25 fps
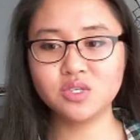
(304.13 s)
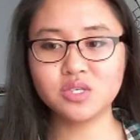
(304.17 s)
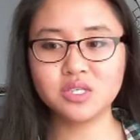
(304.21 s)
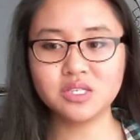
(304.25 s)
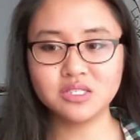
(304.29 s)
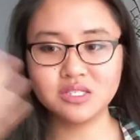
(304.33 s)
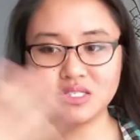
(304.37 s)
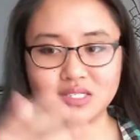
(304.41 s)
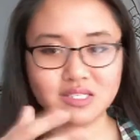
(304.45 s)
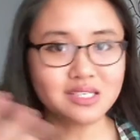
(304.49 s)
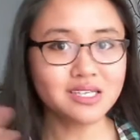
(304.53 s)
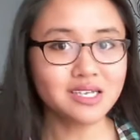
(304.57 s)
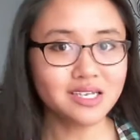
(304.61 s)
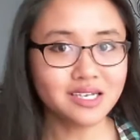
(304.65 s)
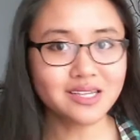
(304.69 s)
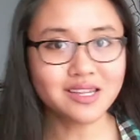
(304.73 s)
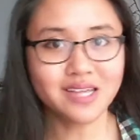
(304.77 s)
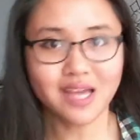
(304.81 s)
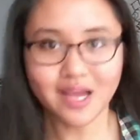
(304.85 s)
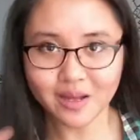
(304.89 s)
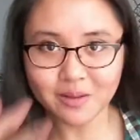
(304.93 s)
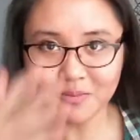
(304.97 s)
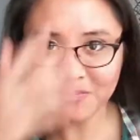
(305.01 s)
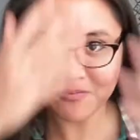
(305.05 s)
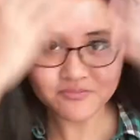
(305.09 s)
you can see
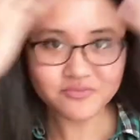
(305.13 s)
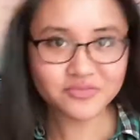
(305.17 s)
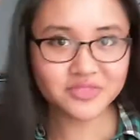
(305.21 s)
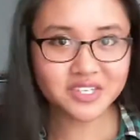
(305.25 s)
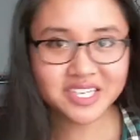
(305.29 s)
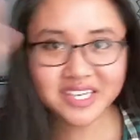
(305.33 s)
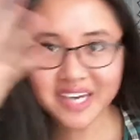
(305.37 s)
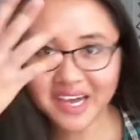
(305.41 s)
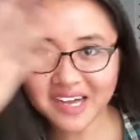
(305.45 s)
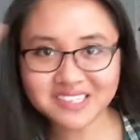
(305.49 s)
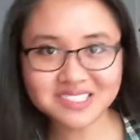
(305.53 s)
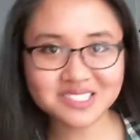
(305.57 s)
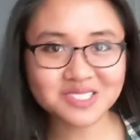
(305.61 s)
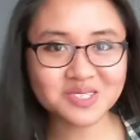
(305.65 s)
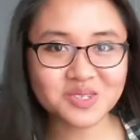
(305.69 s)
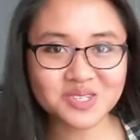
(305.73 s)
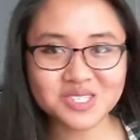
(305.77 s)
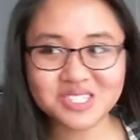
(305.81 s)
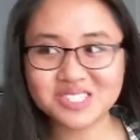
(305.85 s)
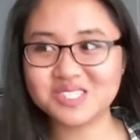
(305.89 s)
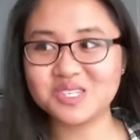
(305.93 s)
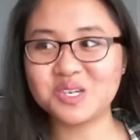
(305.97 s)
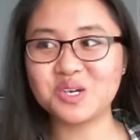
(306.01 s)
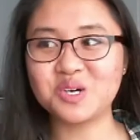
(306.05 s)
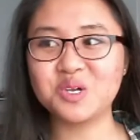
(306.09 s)
that he has a
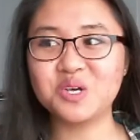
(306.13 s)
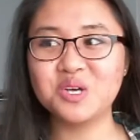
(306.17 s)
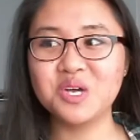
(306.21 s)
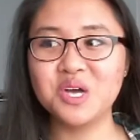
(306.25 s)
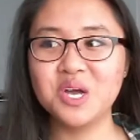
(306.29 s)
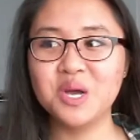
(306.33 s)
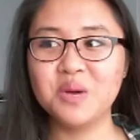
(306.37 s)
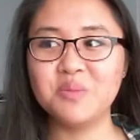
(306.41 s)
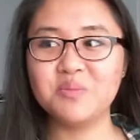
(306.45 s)
crystal,